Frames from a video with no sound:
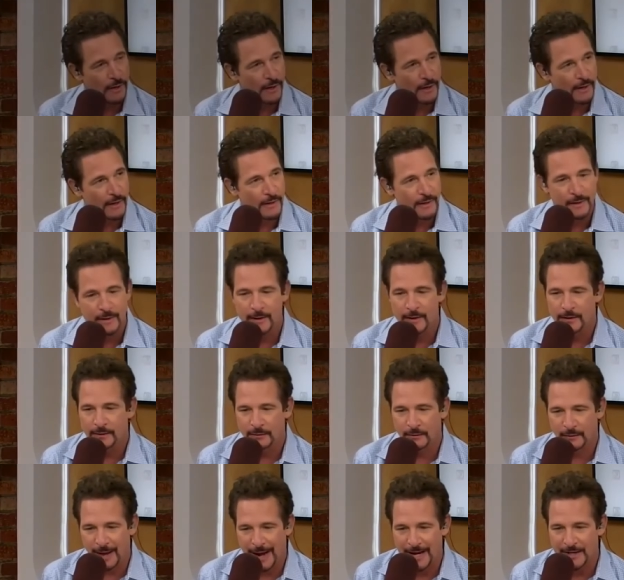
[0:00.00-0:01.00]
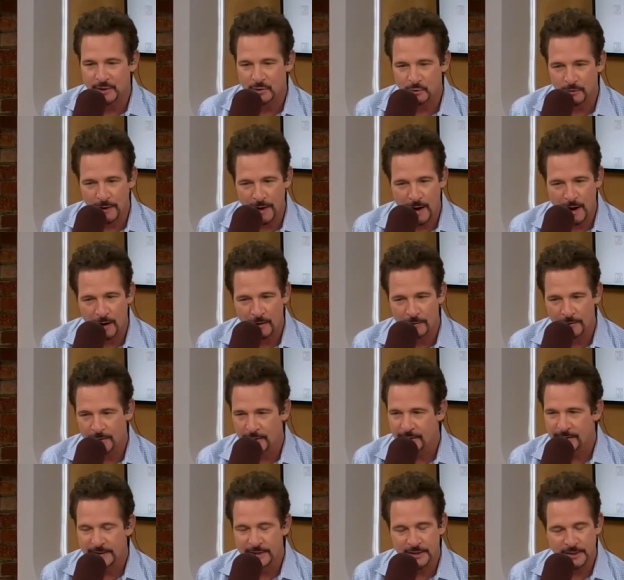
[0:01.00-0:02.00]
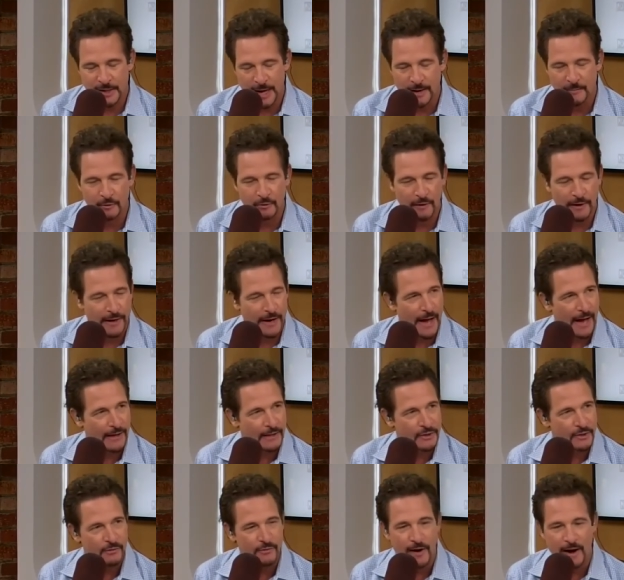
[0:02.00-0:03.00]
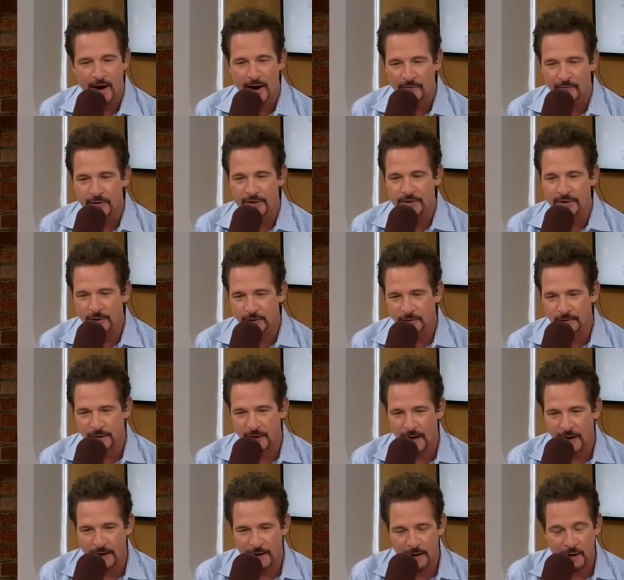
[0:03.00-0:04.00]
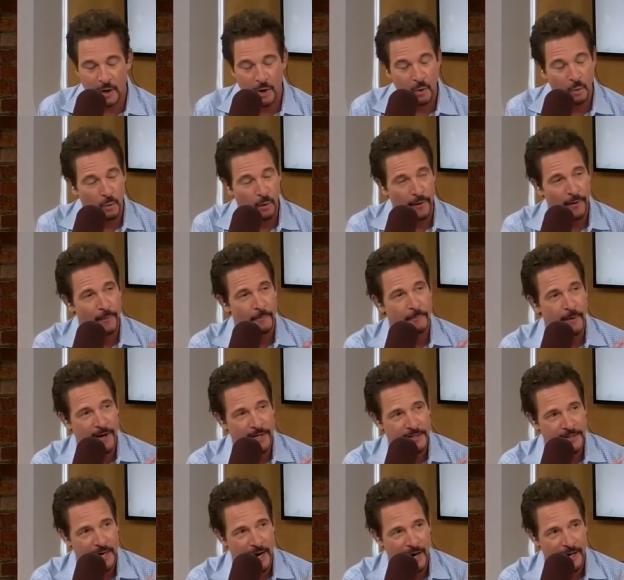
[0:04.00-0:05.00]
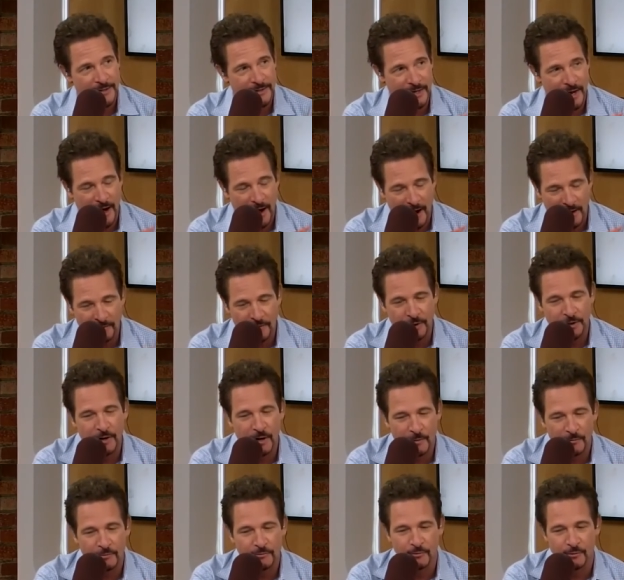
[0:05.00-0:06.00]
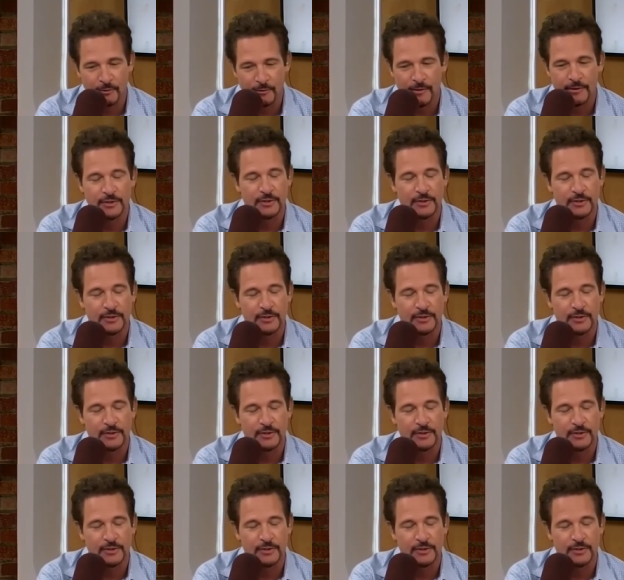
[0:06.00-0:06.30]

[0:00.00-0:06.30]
in, last one out, same great attitude every single day. One of the best guys ever to come through this